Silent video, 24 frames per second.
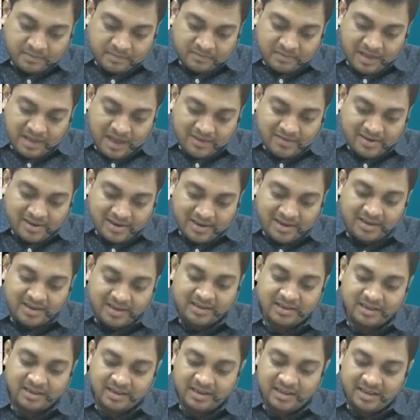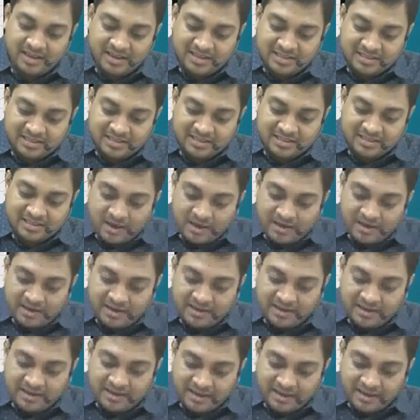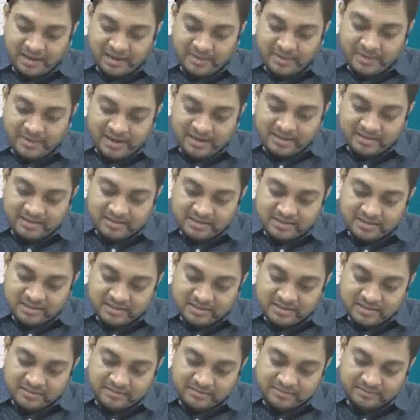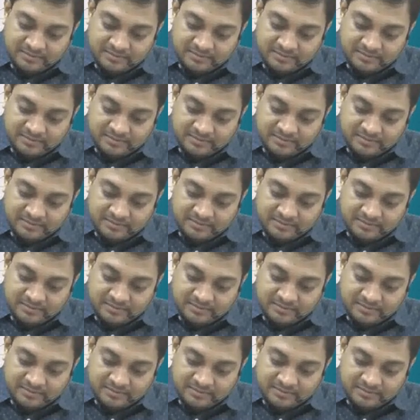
I will increase my debtor balance.